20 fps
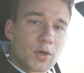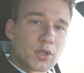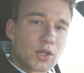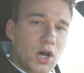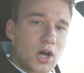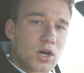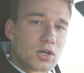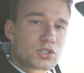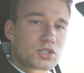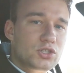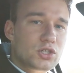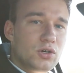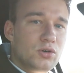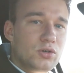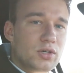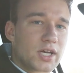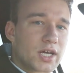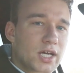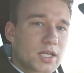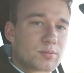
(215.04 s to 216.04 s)
but
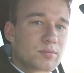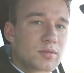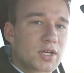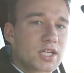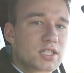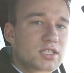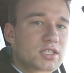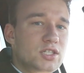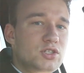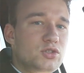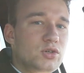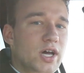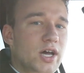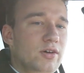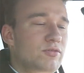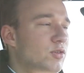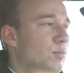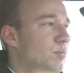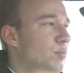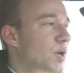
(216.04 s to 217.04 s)
also it means that you
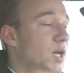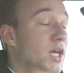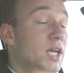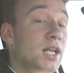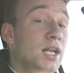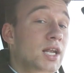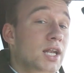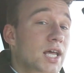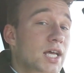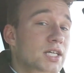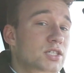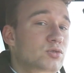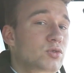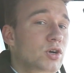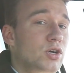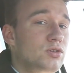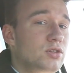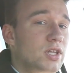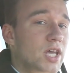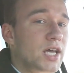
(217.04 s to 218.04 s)
have to pay less
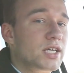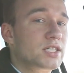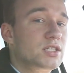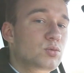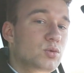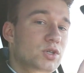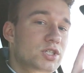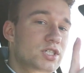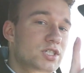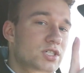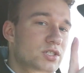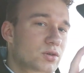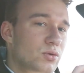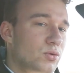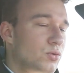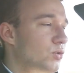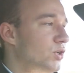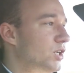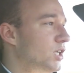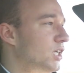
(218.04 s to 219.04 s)
road tax, which is
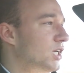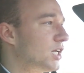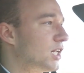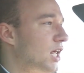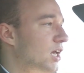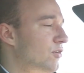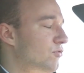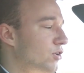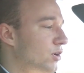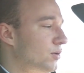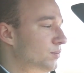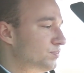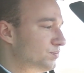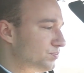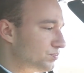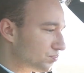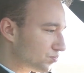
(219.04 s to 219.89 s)
really clever.